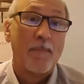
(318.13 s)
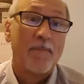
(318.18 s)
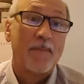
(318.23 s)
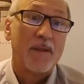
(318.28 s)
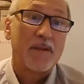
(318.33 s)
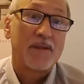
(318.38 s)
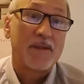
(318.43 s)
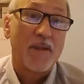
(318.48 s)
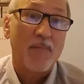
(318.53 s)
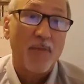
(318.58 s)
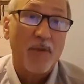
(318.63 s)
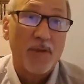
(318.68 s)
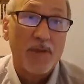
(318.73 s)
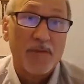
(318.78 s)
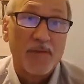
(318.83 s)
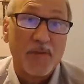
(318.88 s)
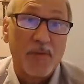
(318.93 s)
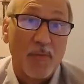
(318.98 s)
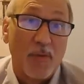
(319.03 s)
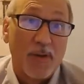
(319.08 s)
Now, some
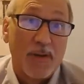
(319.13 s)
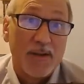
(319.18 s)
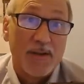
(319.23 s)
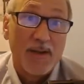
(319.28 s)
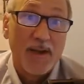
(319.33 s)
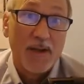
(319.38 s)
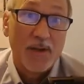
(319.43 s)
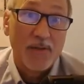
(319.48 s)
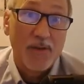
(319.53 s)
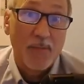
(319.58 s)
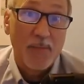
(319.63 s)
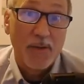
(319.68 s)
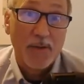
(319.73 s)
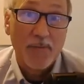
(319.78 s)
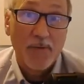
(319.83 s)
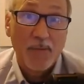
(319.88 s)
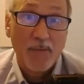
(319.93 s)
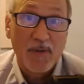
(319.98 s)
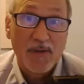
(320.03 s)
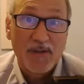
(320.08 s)
rhythms will contain triplet
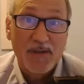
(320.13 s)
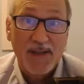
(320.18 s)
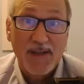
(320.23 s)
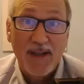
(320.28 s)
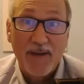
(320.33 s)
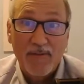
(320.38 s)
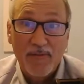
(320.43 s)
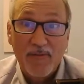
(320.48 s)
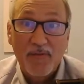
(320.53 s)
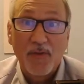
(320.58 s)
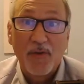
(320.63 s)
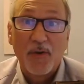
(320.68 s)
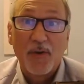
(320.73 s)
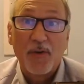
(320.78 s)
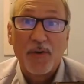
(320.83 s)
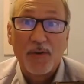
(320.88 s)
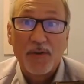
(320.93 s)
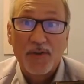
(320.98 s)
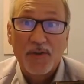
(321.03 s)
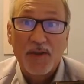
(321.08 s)
groupings that have
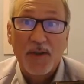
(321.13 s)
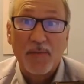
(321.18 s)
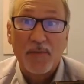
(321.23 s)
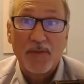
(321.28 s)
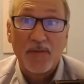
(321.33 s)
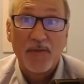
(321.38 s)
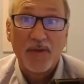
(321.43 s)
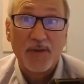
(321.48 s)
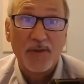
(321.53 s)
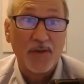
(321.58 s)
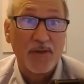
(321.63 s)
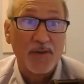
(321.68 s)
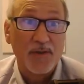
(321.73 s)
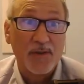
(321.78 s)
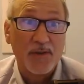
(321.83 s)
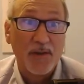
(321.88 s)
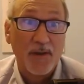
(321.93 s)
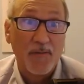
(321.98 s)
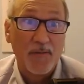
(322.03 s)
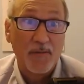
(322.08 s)
further
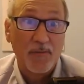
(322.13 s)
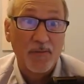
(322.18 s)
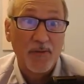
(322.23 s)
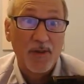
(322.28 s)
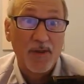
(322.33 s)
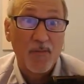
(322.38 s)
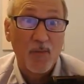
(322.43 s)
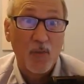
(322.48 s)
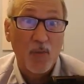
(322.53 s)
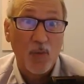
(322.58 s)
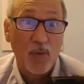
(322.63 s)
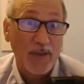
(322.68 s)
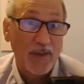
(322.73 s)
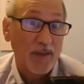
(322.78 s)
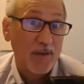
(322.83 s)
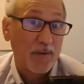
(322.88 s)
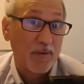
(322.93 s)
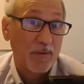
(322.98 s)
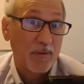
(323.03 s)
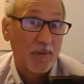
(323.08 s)
subdivisions of the rhythm within
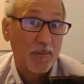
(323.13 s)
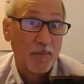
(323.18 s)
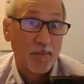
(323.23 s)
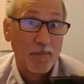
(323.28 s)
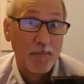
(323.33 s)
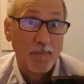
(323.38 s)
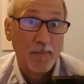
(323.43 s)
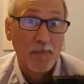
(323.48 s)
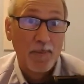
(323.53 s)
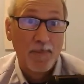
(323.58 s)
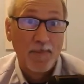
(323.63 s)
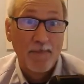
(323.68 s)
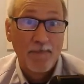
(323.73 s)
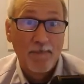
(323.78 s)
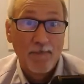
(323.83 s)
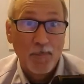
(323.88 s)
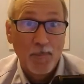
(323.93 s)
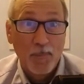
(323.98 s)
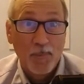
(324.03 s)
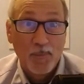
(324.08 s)
the group.
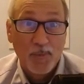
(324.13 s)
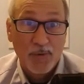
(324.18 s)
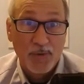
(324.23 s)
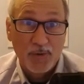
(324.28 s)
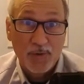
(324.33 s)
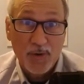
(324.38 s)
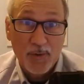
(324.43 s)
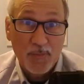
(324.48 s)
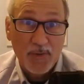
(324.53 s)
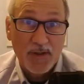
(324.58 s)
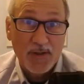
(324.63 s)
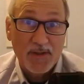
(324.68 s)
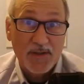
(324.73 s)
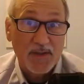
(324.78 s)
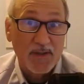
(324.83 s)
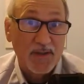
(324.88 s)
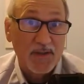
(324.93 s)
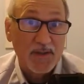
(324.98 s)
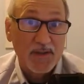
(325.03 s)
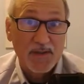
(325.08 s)
With triplets,
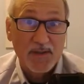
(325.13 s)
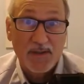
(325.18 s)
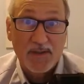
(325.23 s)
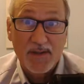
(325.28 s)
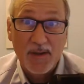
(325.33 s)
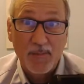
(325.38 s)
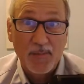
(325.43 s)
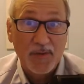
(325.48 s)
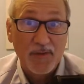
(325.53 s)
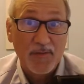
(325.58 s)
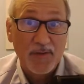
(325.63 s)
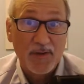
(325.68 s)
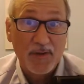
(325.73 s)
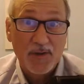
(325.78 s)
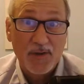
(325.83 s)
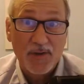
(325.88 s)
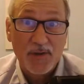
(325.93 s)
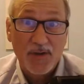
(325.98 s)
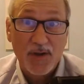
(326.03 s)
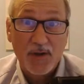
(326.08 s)
these
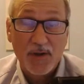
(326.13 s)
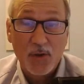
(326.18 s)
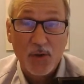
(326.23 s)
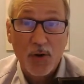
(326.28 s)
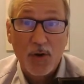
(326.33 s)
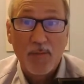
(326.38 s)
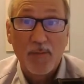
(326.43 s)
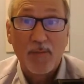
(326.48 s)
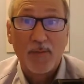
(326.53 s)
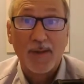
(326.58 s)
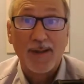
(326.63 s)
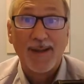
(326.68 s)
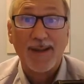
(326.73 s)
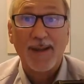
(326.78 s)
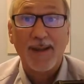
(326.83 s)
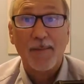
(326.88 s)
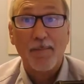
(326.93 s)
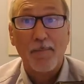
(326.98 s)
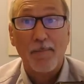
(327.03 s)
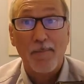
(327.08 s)
subdivisions are
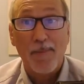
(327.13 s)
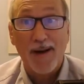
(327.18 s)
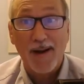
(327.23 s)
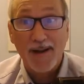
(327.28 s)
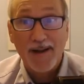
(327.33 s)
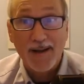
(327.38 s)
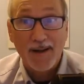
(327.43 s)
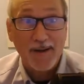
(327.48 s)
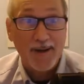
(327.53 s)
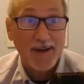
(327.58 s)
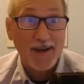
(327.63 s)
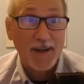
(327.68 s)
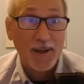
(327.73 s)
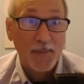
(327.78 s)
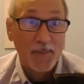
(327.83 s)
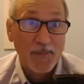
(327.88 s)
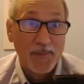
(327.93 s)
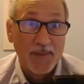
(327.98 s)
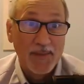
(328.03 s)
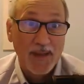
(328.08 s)
normally binary.
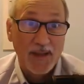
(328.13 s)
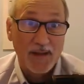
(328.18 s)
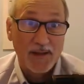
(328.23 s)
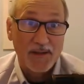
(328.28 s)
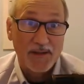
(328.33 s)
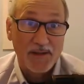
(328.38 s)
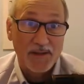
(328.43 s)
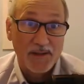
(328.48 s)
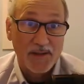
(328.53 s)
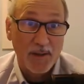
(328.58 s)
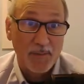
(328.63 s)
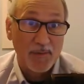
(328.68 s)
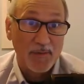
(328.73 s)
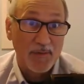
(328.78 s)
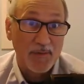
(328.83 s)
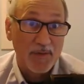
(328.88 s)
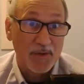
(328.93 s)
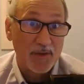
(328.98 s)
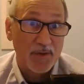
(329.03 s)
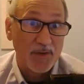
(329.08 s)
That is, the
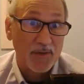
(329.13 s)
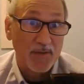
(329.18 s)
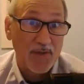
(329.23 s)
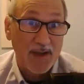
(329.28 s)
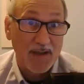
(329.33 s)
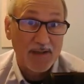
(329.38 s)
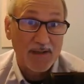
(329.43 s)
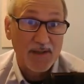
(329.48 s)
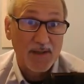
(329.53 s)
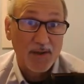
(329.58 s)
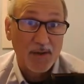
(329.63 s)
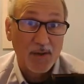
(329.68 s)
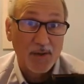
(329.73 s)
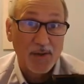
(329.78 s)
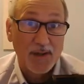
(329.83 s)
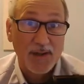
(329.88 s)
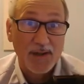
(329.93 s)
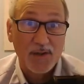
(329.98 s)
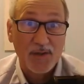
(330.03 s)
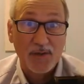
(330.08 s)
subdivision divides the note
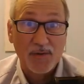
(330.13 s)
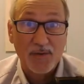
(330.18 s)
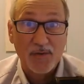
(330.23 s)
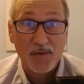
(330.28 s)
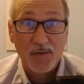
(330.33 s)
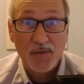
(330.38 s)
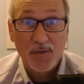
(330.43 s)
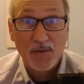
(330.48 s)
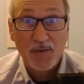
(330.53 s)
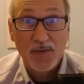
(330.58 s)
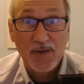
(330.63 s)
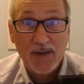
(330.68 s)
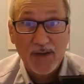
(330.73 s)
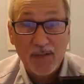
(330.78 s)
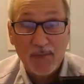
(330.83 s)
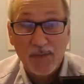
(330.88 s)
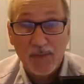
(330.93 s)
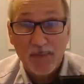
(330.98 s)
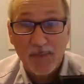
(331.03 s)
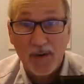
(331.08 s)
into two
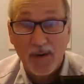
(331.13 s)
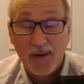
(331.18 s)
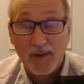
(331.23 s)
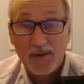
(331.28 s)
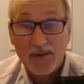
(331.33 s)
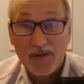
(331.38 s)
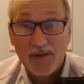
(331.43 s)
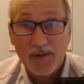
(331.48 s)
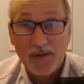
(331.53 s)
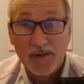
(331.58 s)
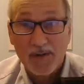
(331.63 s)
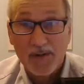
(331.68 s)
equal parts.